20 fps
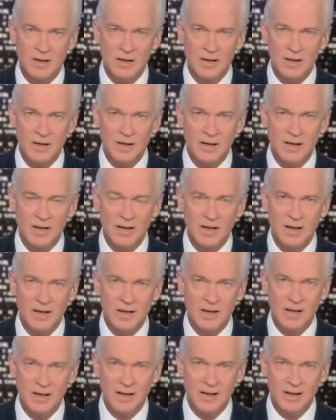
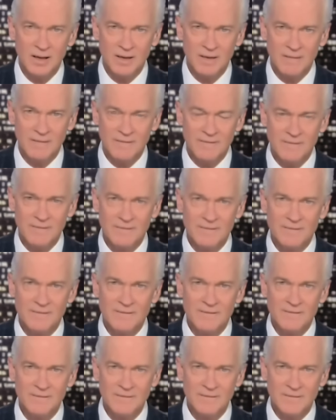
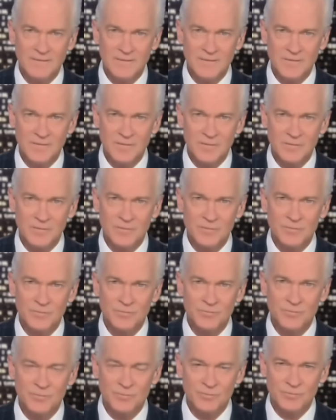
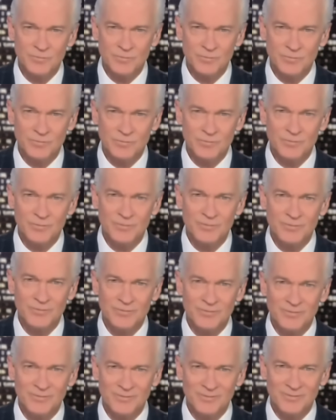
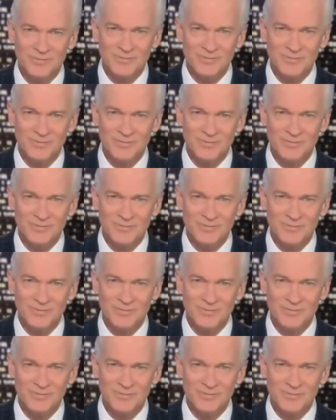(not speaking)